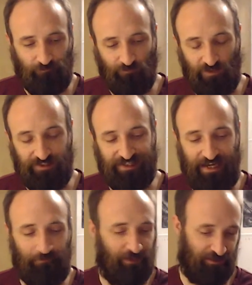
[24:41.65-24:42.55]

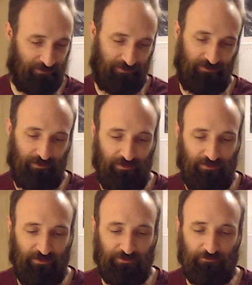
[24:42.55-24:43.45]
Snapmates.
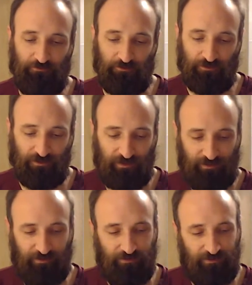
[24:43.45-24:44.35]
These are
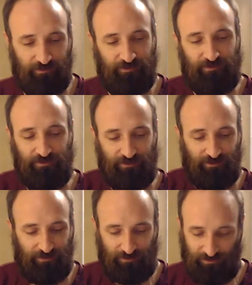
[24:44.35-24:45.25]
for
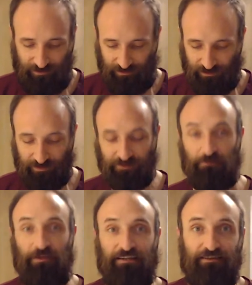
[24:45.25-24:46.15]

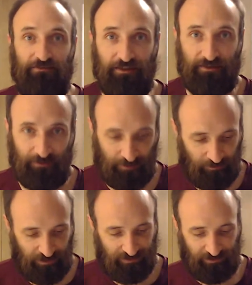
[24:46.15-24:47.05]
unexpected victims,
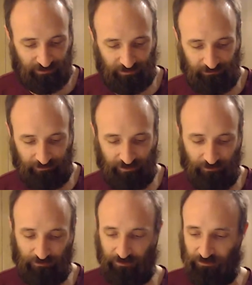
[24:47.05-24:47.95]
basically. If they don't
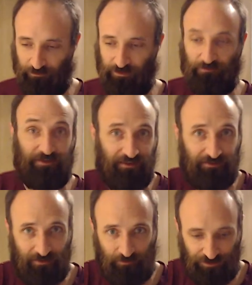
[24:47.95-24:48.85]
know they're putting themselves
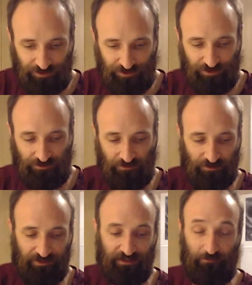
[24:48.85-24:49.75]
in the position, you can
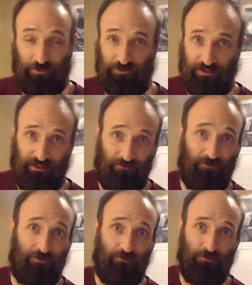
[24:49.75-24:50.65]
take a person out
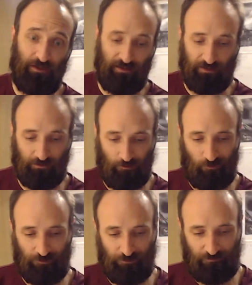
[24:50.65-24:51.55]
with a queen in the
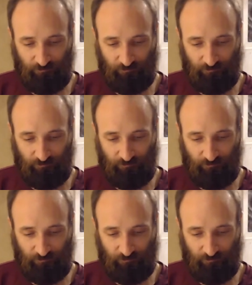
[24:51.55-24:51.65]
corner.